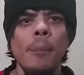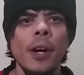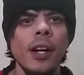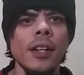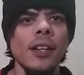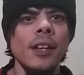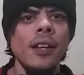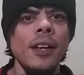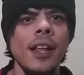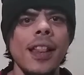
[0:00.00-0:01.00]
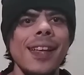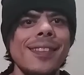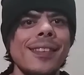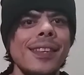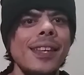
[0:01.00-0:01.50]
But
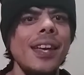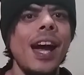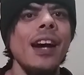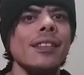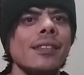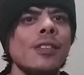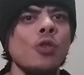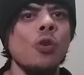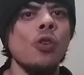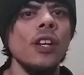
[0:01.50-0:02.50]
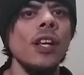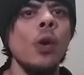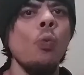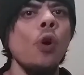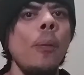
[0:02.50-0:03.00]
let's see how the
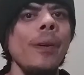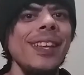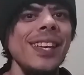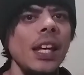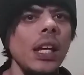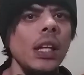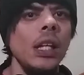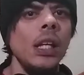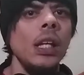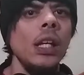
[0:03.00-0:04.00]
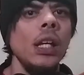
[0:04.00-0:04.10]
story will begin